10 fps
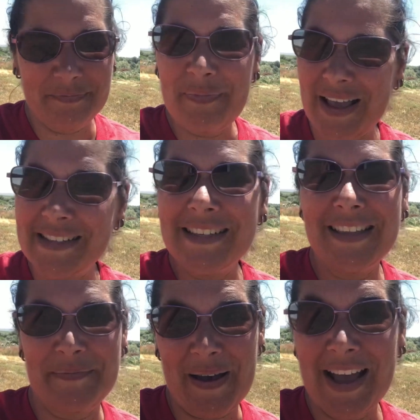
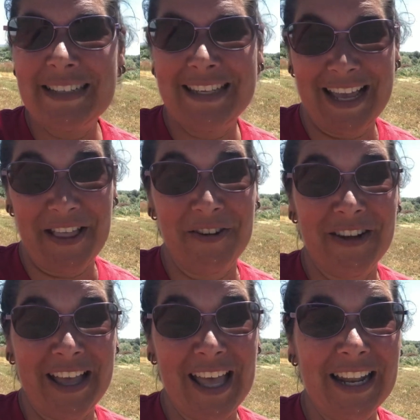basically back together
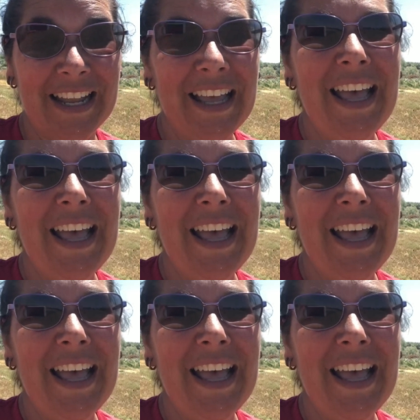again.